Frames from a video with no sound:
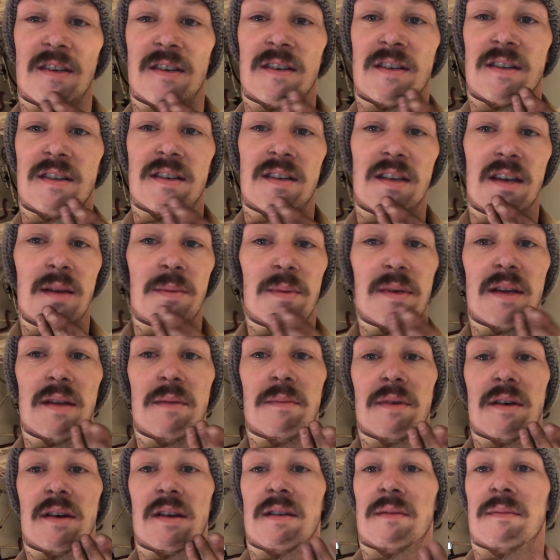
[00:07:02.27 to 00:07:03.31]
on the top and
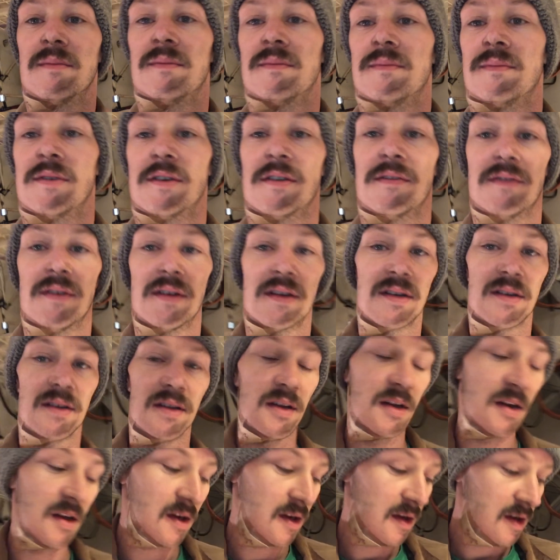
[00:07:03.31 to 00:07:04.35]
bottom. Perfect.
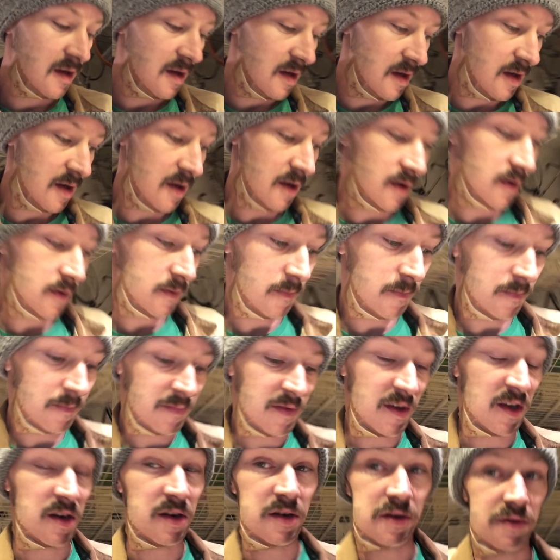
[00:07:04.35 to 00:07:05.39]

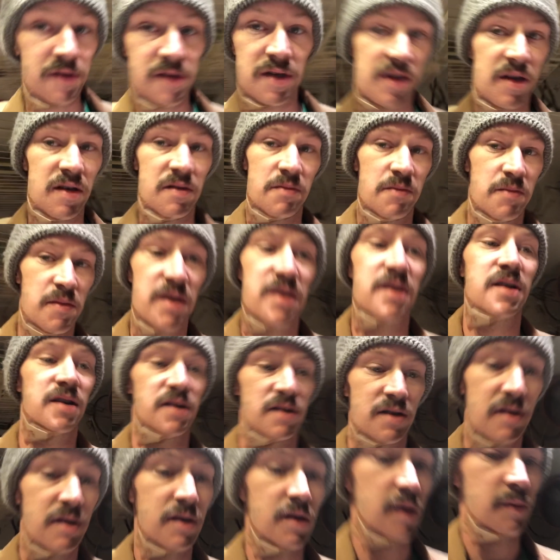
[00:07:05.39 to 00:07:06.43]
Not a goatee, mustache
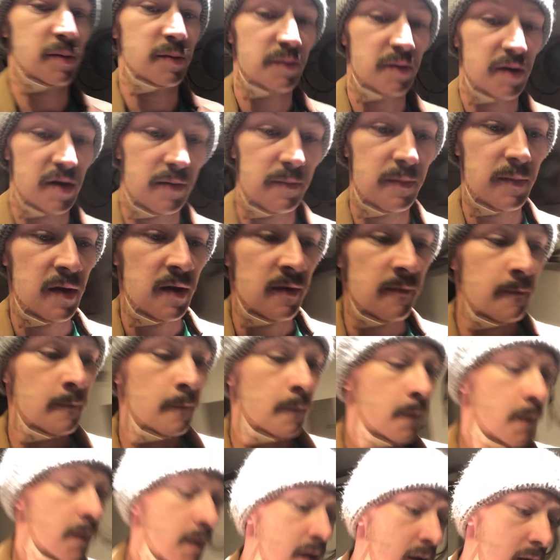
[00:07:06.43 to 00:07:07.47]
on top and bottom.
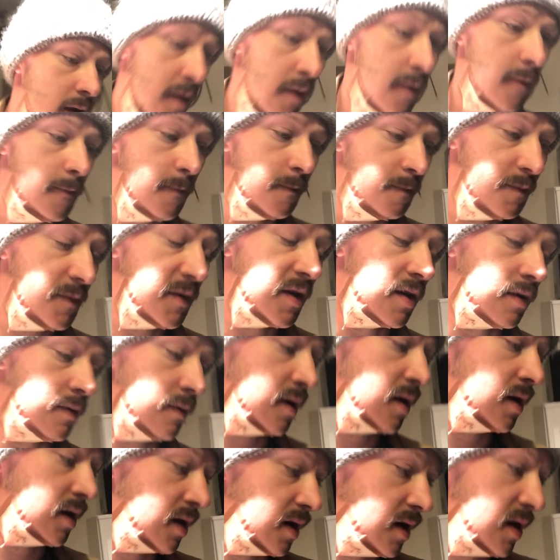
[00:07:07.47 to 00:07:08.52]
All
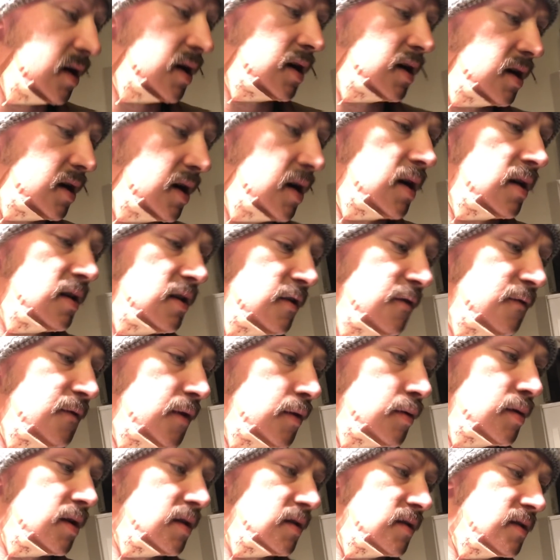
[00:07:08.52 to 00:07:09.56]
right, let's
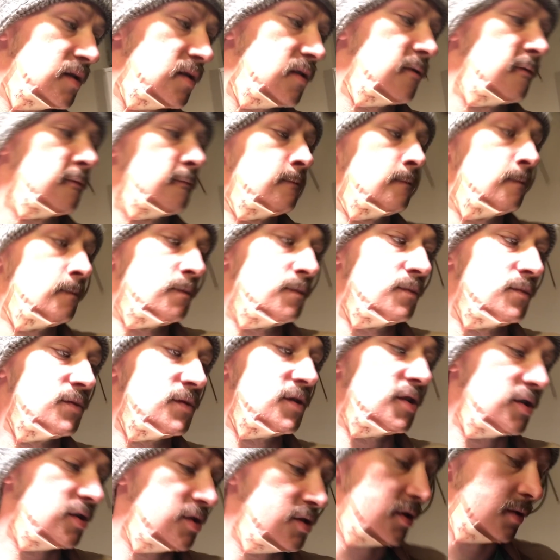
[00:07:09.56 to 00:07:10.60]
focus.
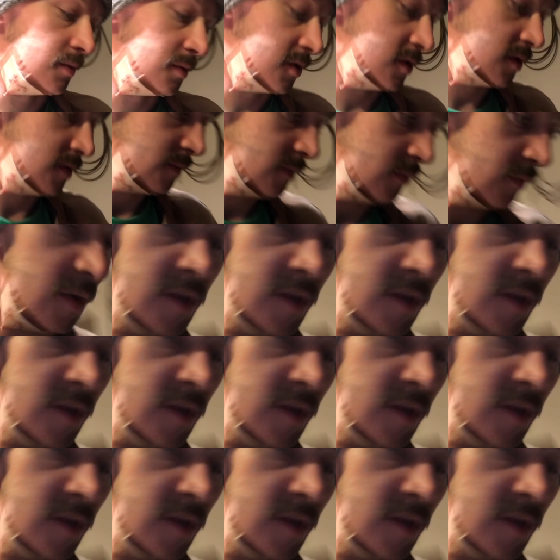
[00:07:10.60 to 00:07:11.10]
Distributor, way